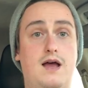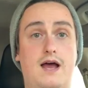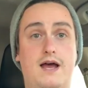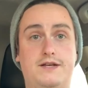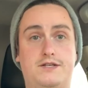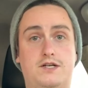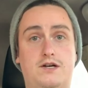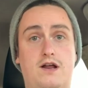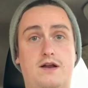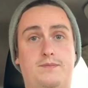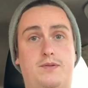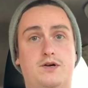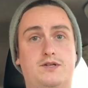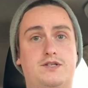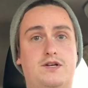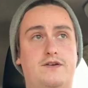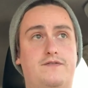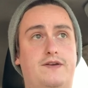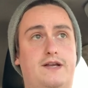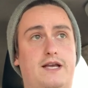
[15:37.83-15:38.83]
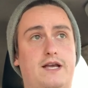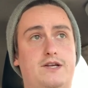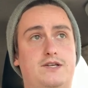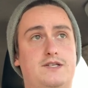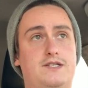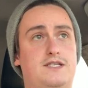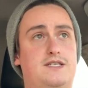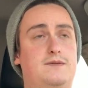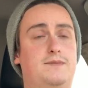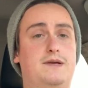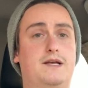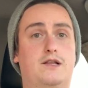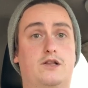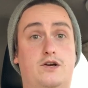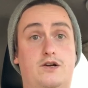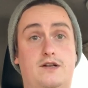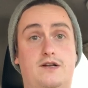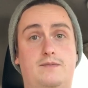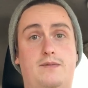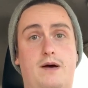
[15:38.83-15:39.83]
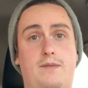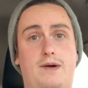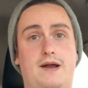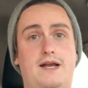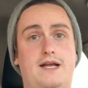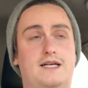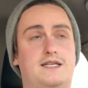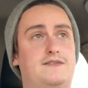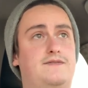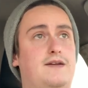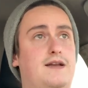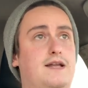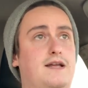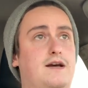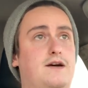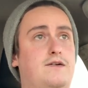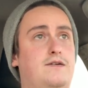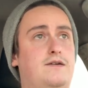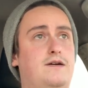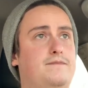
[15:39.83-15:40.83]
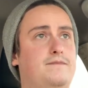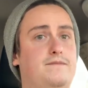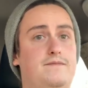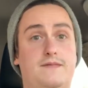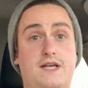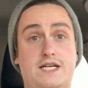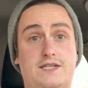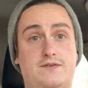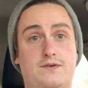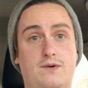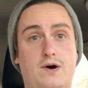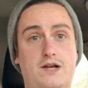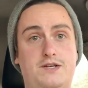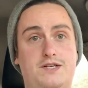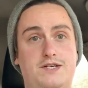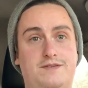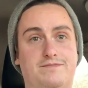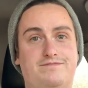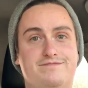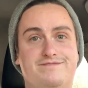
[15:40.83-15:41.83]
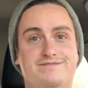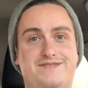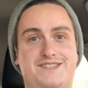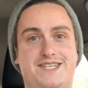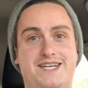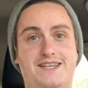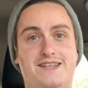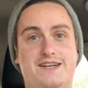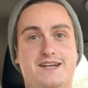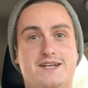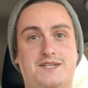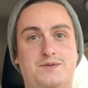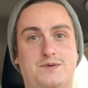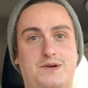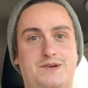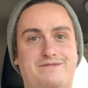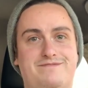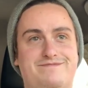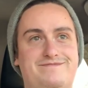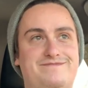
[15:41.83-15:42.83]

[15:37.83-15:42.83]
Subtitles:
turn on post notifications to be alerted about my next video. Thanks for watching. See you in the next one.